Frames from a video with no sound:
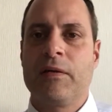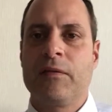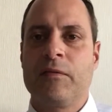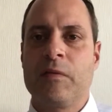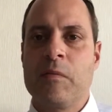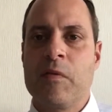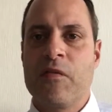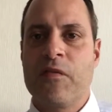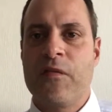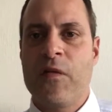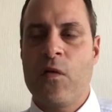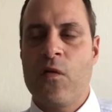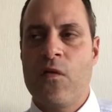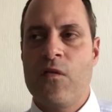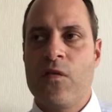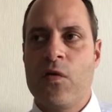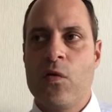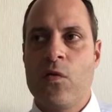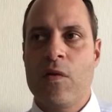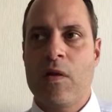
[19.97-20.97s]
from a few
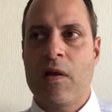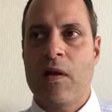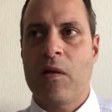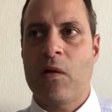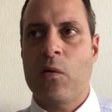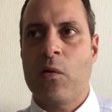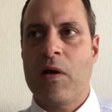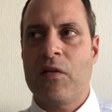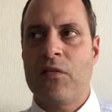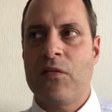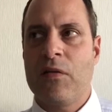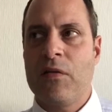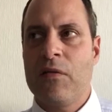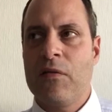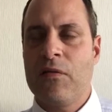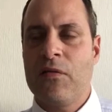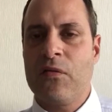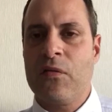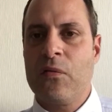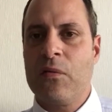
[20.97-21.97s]
of you that had
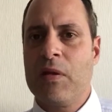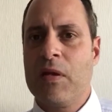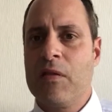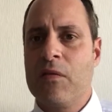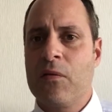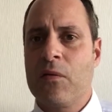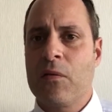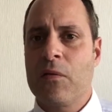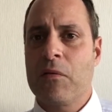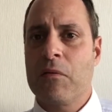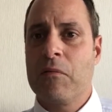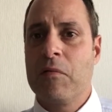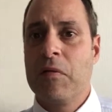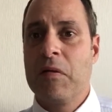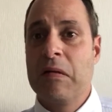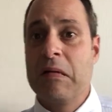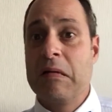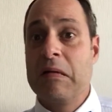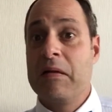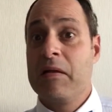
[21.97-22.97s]
questions, so either
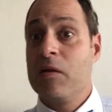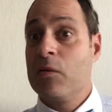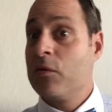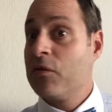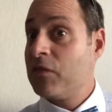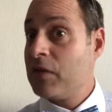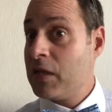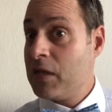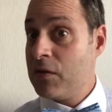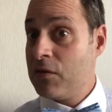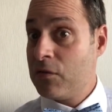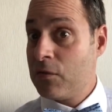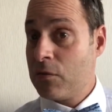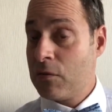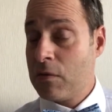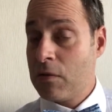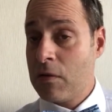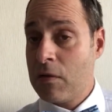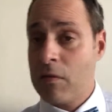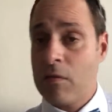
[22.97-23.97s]
it was
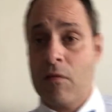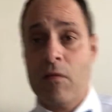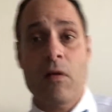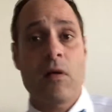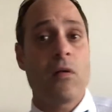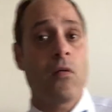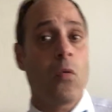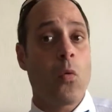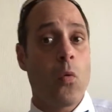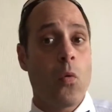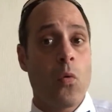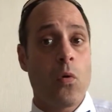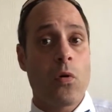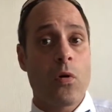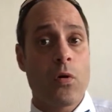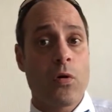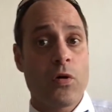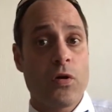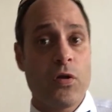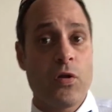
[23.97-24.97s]
easier than I thought,
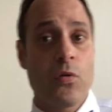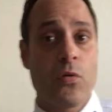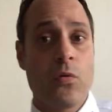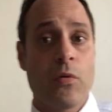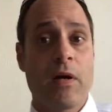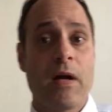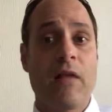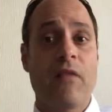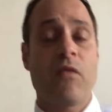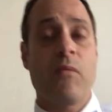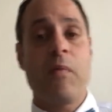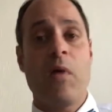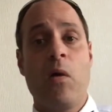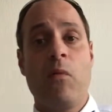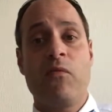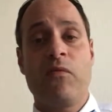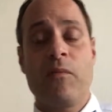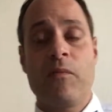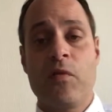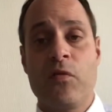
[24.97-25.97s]
or you got some
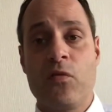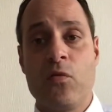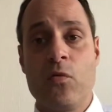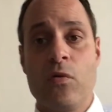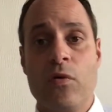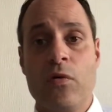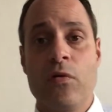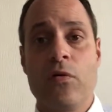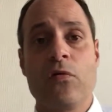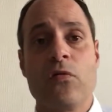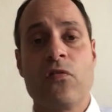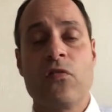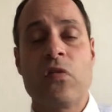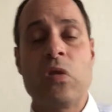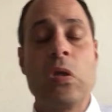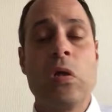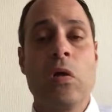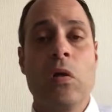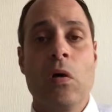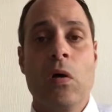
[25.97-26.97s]
help from the
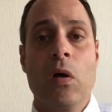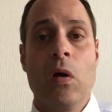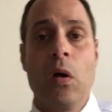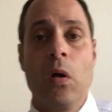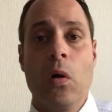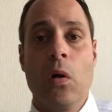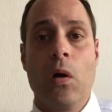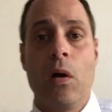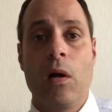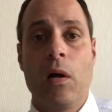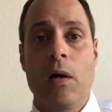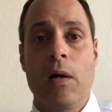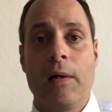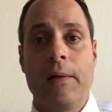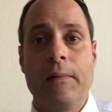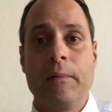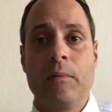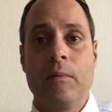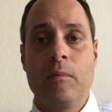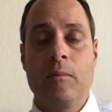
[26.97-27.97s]
tutors,
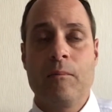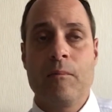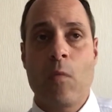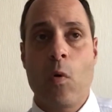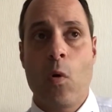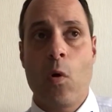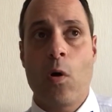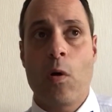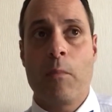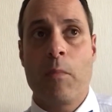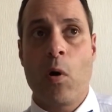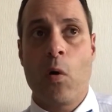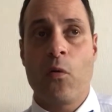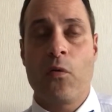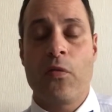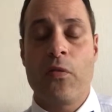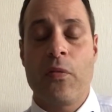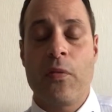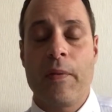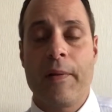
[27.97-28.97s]
or
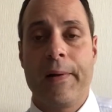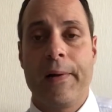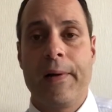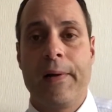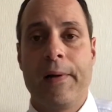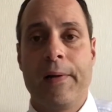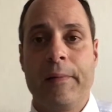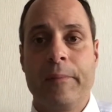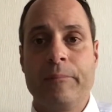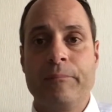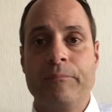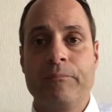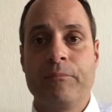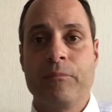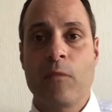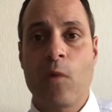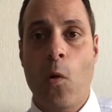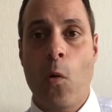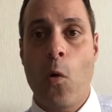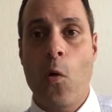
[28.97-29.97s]
both.
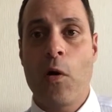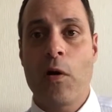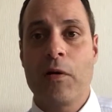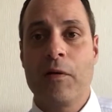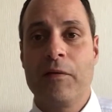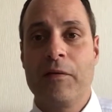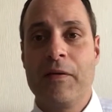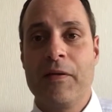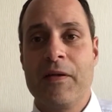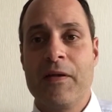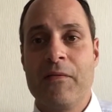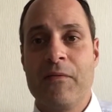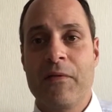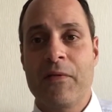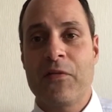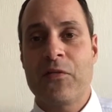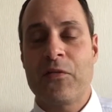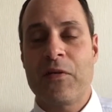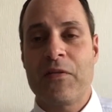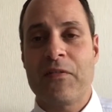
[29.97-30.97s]
Or you didn't
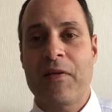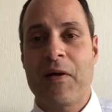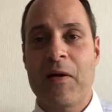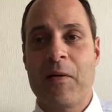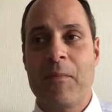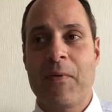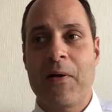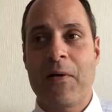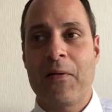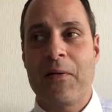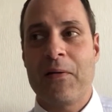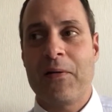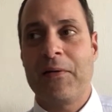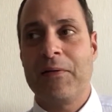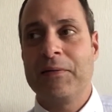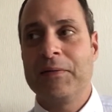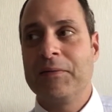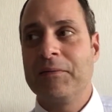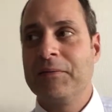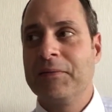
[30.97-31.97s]
really stress out about it at
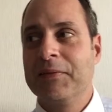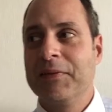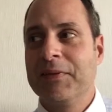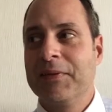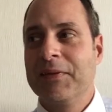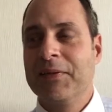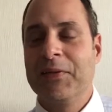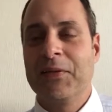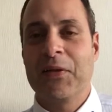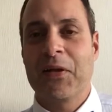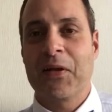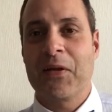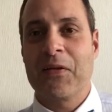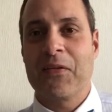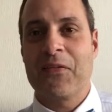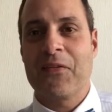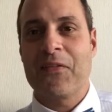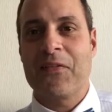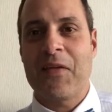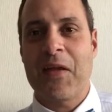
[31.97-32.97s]
all and you're going
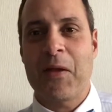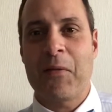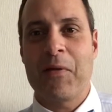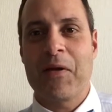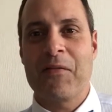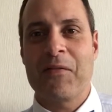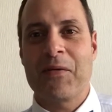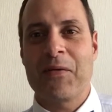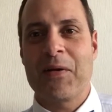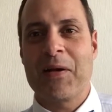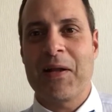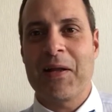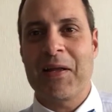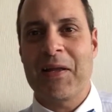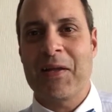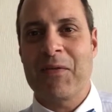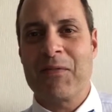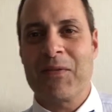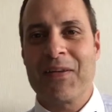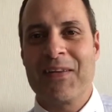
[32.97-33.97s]
to just take whatever grade I
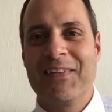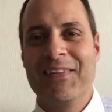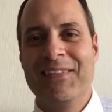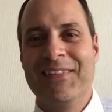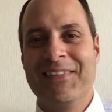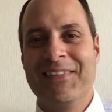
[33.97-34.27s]
give you.